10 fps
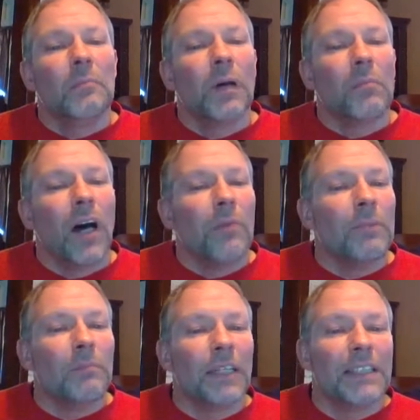My mom
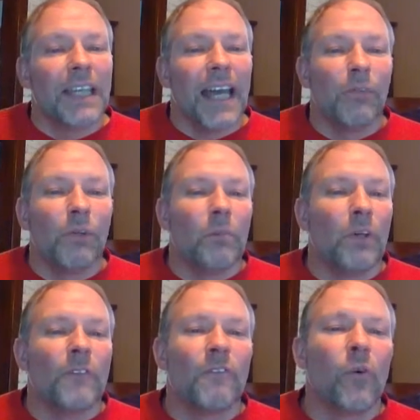and my dad were
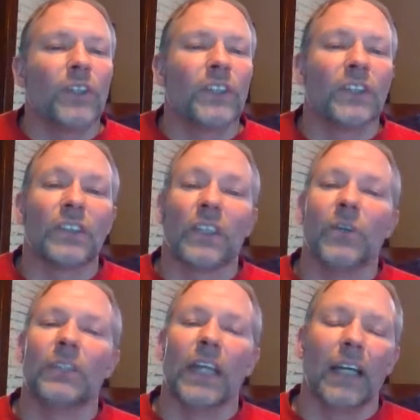both forced to
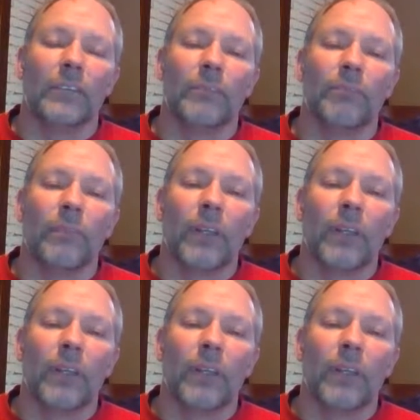slow down.